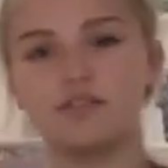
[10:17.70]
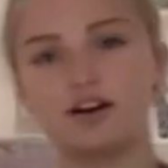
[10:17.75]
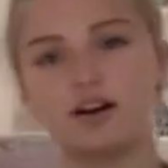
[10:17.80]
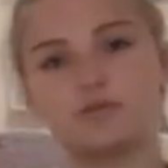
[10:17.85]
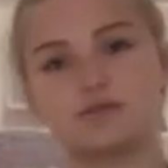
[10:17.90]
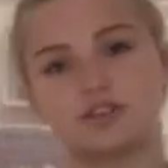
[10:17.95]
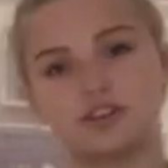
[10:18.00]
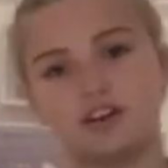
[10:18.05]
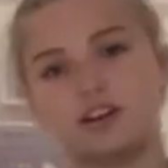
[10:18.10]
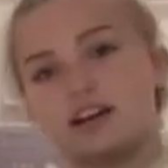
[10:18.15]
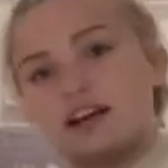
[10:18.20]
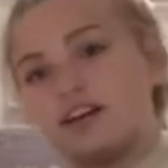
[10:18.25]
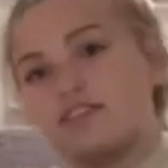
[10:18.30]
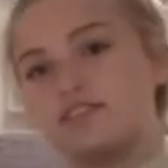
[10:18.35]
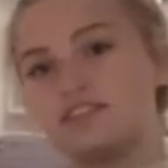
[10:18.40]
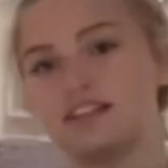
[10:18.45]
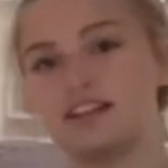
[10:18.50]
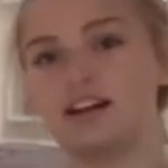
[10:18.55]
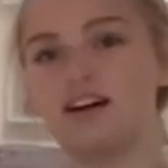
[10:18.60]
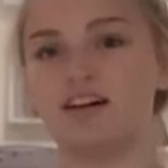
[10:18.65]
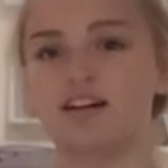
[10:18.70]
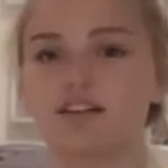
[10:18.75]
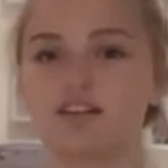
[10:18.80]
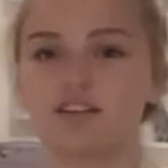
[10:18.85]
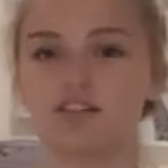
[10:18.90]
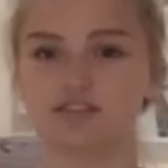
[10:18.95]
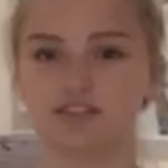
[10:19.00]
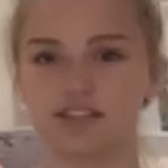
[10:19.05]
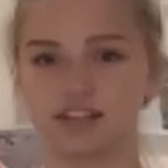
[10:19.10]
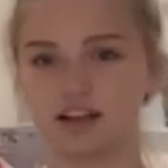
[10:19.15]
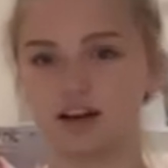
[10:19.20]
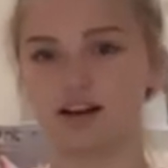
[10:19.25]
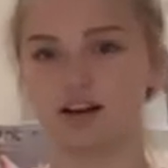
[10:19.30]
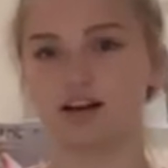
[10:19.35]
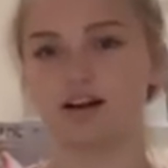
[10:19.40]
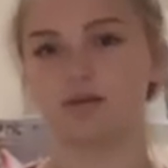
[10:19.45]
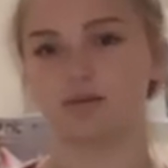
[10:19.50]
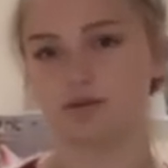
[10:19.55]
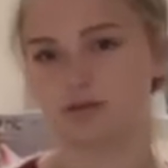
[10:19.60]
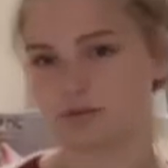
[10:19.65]
was going out for dinner, obviously
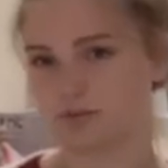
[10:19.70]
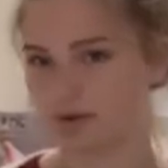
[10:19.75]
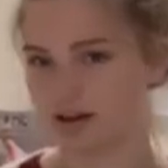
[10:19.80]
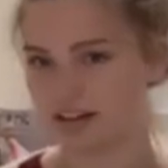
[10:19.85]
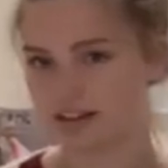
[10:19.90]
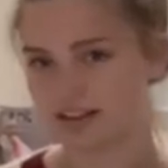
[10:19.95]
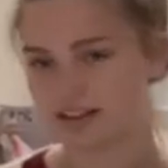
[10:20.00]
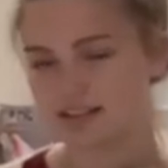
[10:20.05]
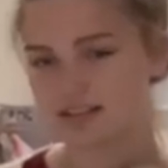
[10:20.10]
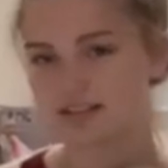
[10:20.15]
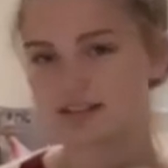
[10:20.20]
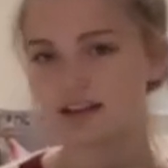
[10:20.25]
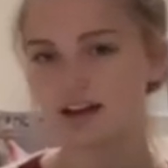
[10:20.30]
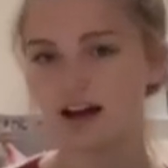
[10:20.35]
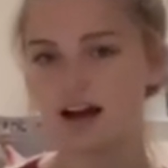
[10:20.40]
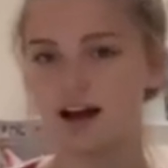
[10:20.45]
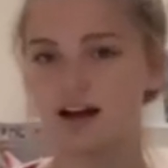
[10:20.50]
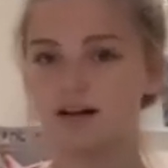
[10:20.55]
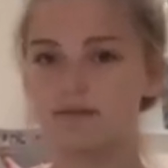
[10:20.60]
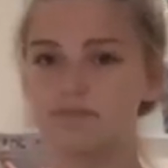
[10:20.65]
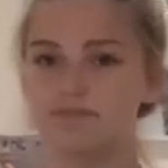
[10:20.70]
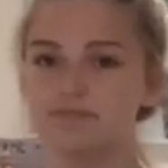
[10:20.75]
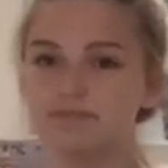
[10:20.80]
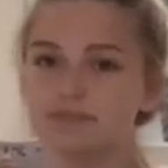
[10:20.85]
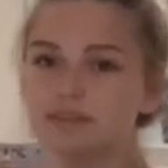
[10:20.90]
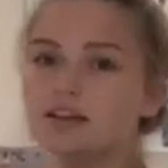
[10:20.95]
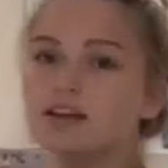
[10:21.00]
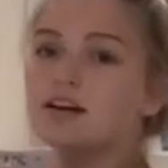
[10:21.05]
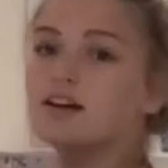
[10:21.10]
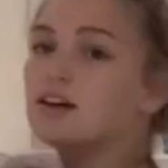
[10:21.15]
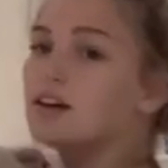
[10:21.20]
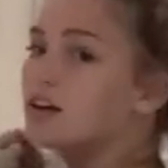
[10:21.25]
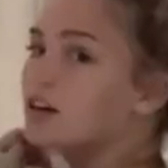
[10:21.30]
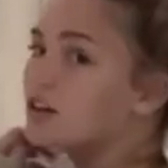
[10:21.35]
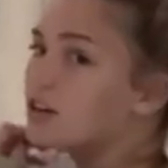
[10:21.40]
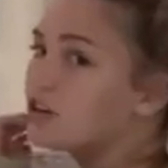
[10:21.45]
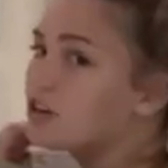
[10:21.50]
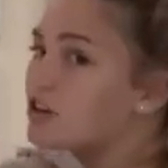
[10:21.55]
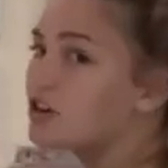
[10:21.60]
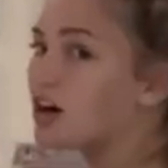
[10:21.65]
I wouldn't wear this.
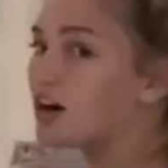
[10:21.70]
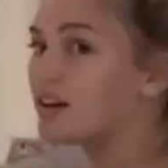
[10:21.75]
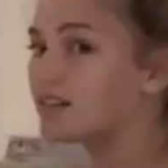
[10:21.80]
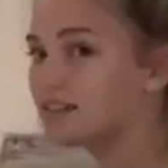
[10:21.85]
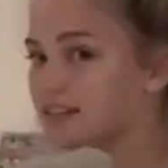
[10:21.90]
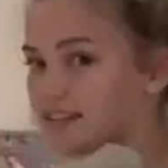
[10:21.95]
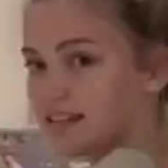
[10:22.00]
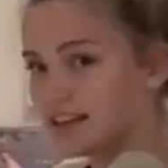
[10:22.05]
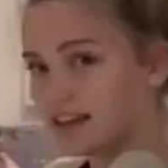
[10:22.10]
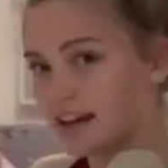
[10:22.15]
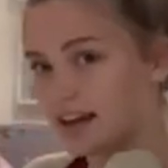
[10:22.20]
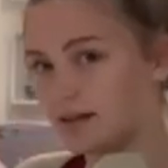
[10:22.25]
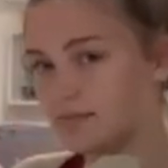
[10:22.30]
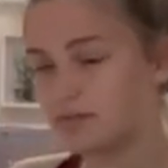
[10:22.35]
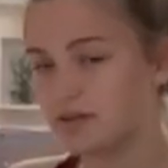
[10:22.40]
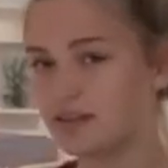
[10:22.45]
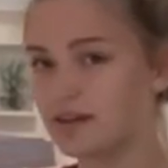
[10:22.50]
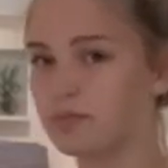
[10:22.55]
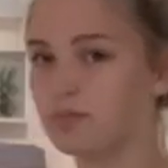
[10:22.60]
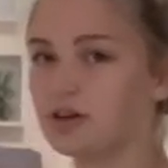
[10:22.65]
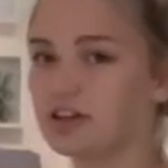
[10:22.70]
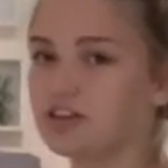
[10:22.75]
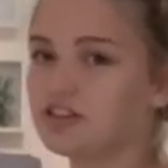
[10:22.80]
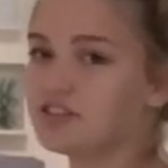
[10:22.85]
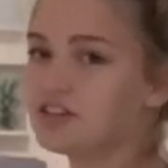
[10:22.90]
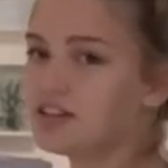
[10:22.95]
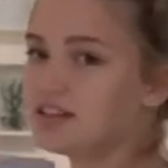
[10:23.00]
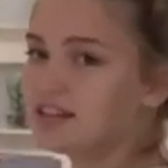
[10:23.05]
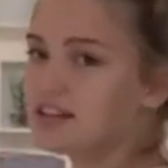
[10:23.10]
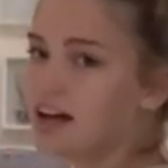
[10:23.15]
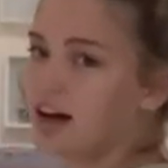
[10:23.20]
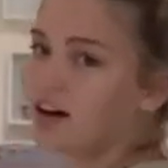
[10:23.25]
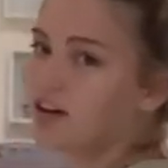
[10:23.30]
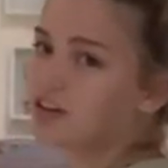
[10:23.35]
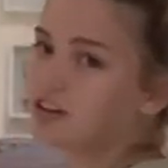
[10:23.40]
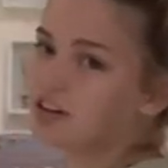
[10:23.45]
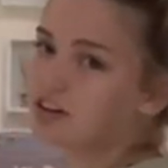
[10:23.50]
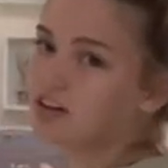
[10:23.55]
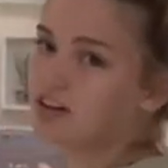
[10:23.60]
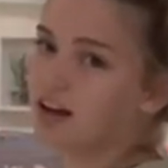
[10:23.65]
You can't see it. But then when you sit
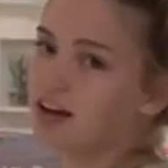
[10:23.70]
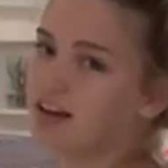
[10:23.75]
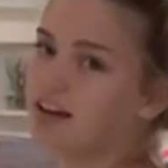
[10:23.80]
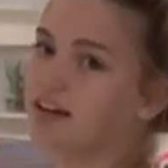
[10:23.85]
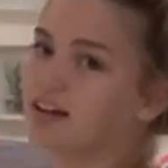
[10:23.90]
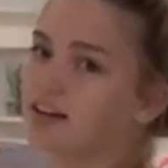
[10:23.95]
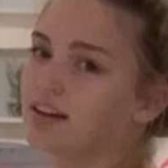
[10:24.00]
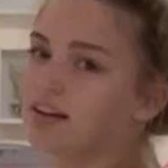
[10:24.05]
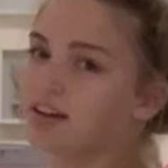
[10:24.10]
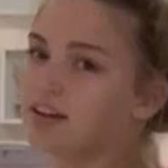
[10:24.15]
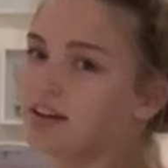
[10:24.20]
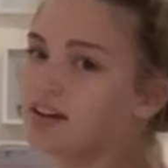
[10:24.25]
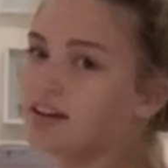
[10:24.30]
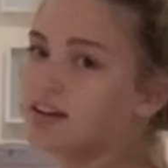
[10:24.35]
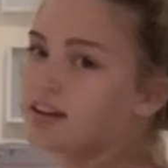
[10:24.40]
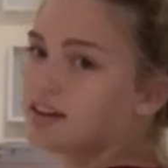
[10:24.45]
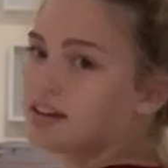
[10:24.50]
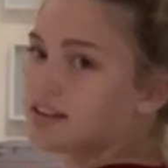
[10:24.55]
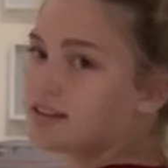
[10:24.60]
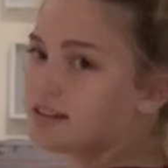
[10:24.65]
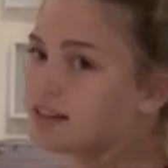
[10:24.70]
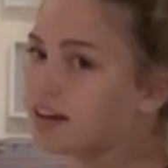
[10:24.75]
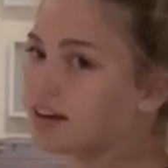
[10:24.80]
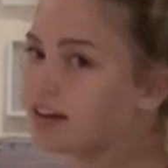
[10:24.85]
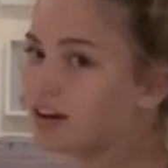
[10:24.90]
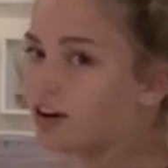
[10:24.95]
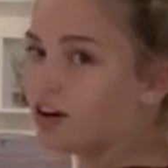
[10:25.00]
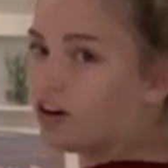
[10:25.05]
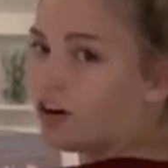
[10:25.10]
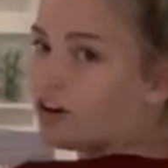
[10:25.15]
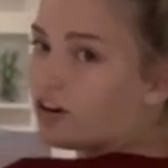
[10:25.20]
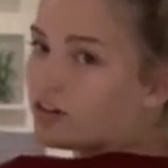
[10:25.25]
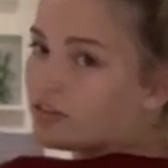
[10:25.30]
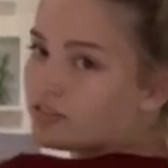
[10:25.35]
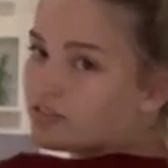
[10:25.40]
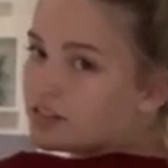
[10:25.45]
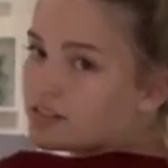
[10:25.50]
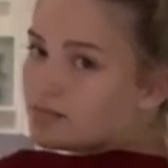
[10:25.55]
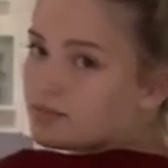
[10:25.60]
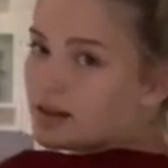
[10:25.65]
down and you like take it
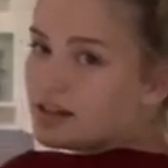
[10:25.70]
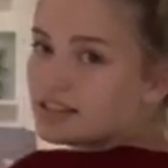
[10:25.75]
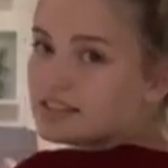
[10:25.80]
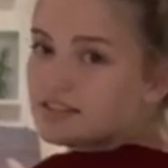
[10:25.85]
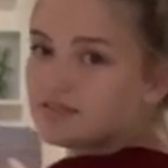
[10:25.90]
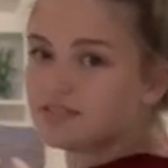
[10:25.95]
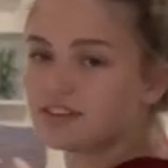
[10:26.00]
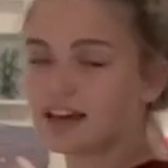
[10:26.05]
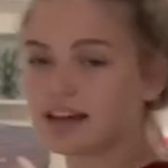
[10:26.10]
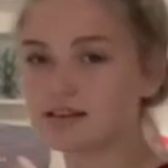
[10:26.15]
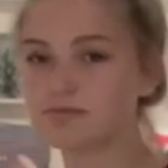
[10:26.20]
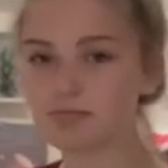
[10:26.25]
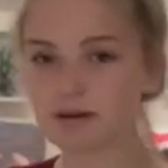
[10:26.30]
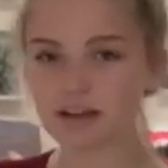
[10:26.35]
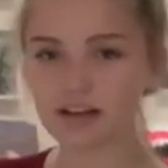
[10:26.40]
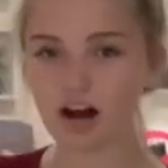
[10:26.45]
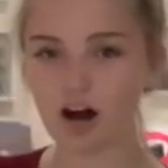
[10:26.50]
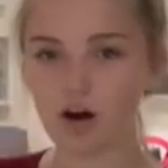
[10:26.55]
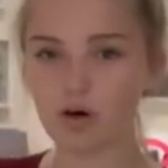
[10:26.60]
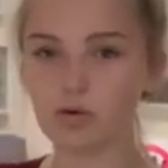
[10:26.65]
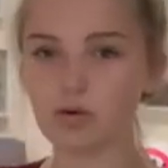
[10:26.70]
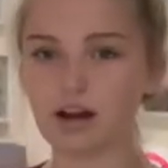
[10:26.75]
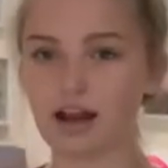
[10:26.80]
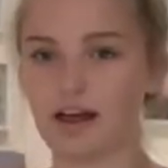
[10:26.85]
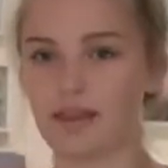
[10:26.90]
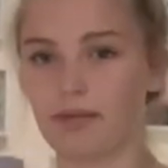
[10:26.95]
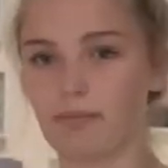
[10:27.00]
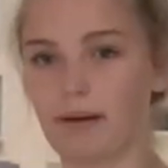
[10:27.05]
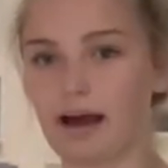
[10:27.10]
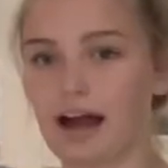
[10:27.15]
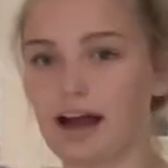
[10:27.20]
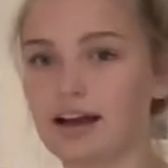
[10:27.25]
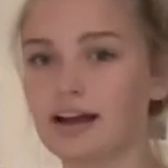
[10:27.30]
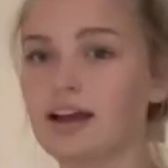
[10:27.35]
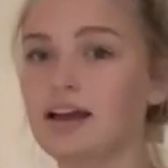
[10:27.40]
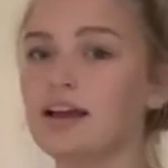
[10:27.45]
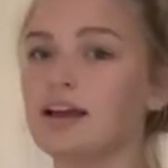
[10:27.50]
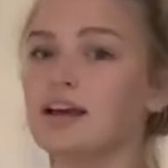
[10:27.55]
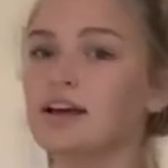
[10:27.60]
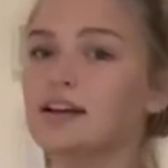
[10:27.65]
off, there's a massive gaping hole up back.
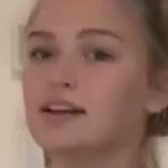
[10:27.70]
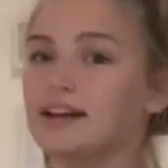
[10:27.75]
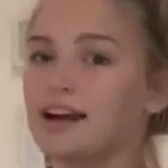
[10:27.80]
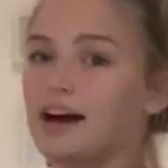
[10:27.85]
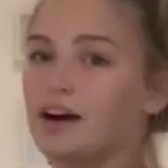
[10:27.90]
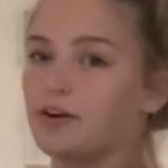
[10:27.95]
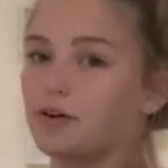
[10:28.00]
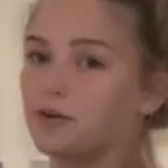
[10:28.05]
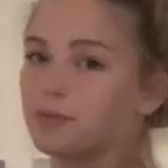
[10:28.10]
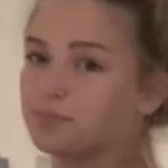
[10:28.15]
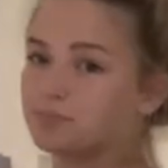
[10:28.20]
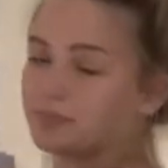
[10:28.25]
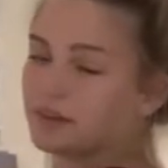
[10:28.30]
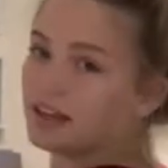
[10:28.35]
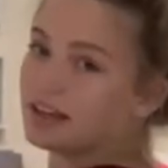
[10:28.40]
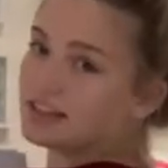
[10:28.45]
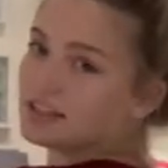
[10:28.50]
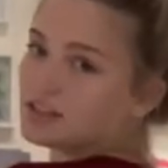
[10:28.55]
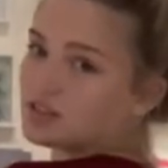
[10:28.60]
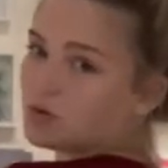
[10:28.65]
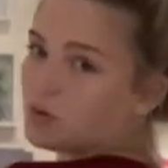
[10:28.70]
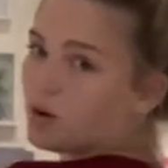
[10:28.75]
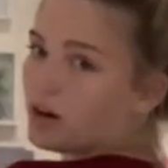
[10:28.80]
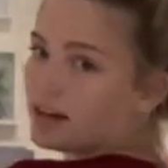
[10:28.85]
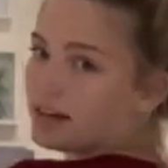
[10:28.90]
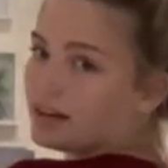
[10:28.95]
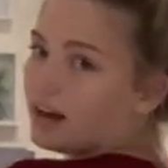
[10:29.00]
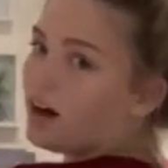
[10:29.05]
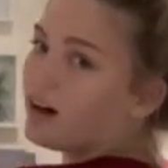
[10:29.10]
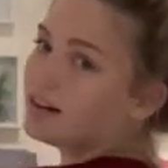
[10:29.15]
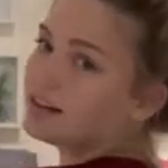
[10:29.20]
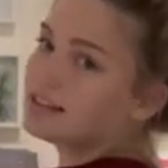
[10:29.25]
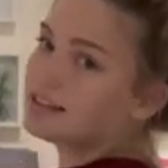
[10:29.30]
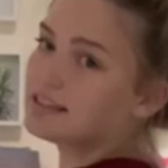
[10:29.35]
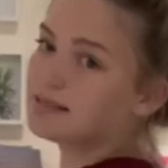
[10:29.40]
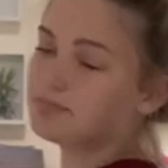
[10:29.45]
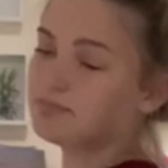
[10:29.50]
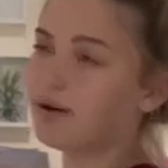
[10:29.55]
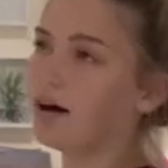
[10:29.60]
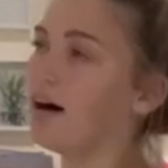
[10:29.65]
Now, it is quite
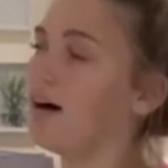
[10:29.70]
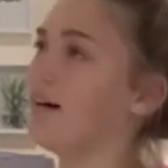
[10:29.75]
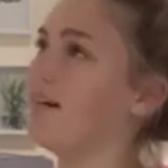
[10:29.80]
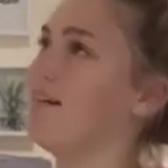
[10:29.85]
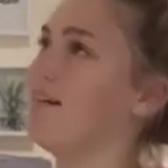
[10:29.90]
nice, but